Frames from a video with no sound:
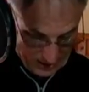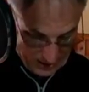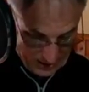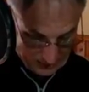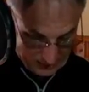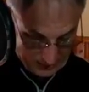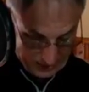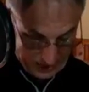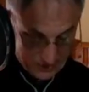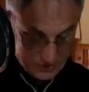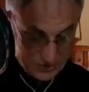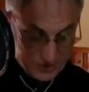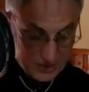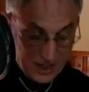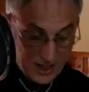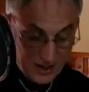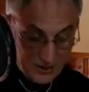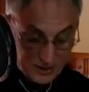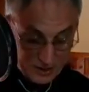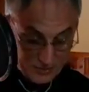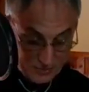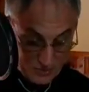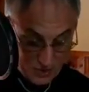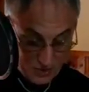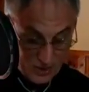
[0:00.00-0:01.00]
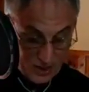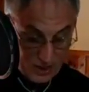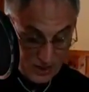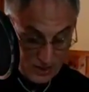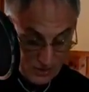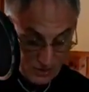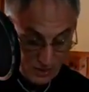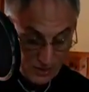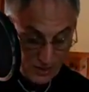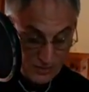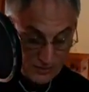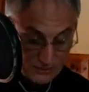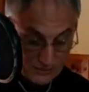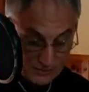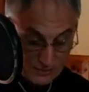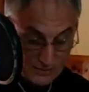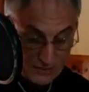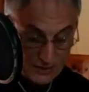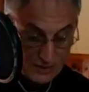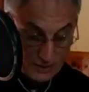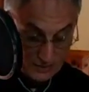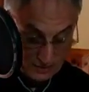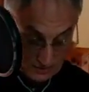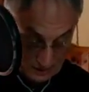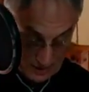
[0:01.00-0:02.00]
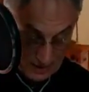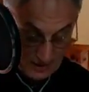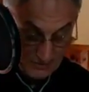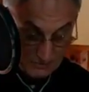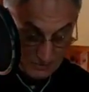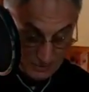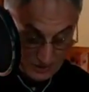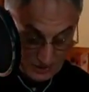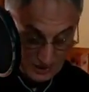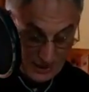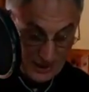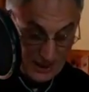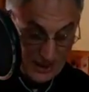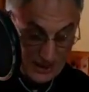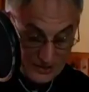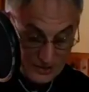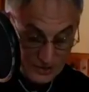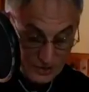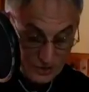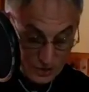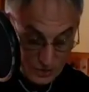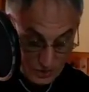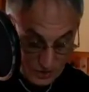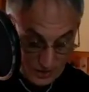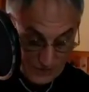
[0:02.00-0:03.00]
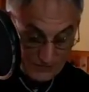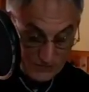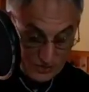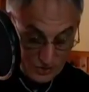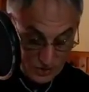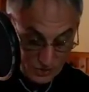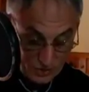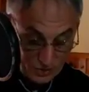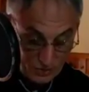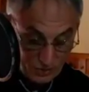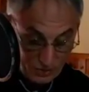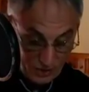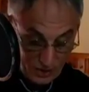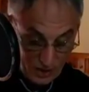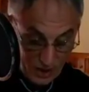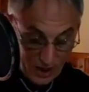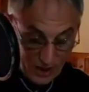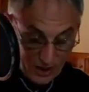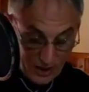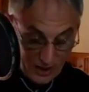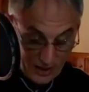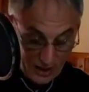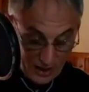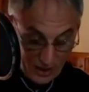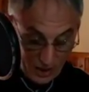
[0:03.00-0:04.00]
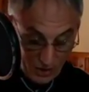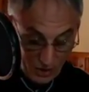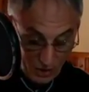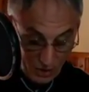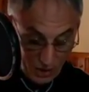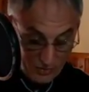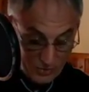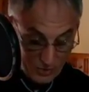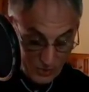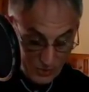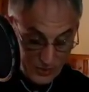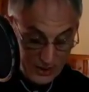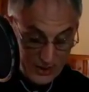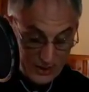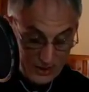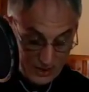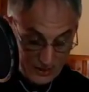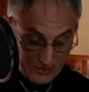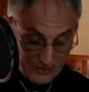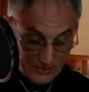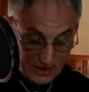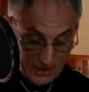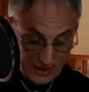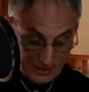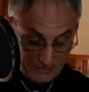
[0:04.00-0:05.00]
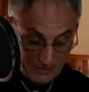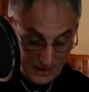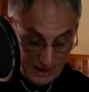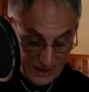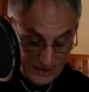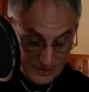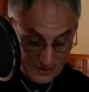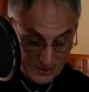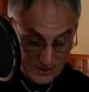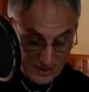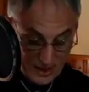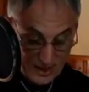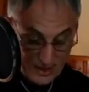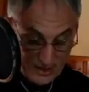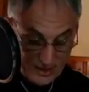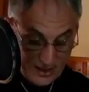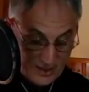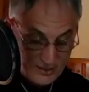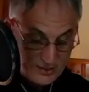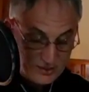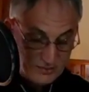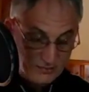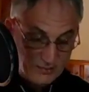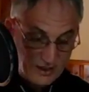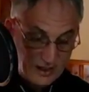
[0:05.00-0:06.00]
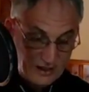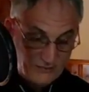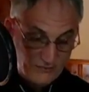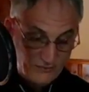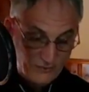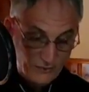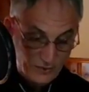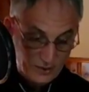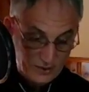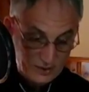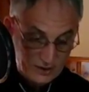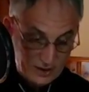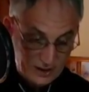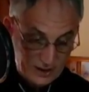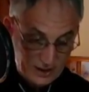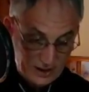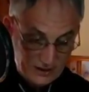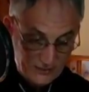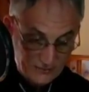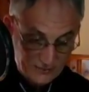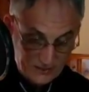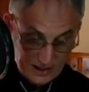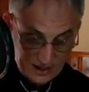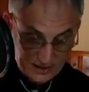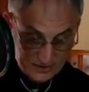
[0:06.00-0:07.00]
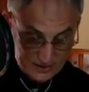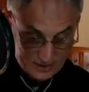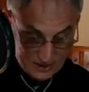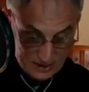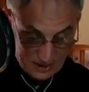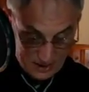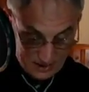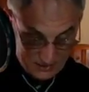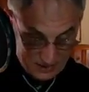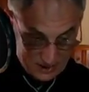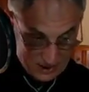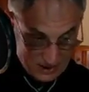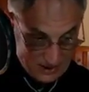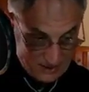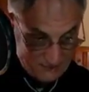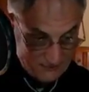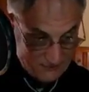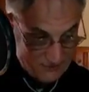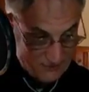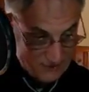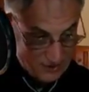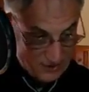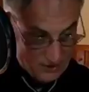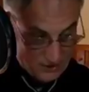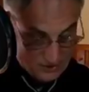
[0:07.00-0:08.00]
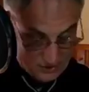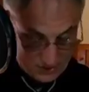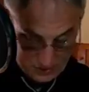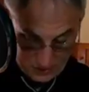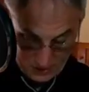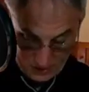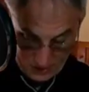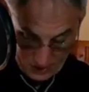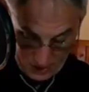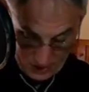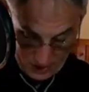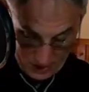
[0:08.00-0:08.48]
Linglestown Community Garden Club plans trip to Arboretum at Penn State. That's May 14th. That's coming up, folks.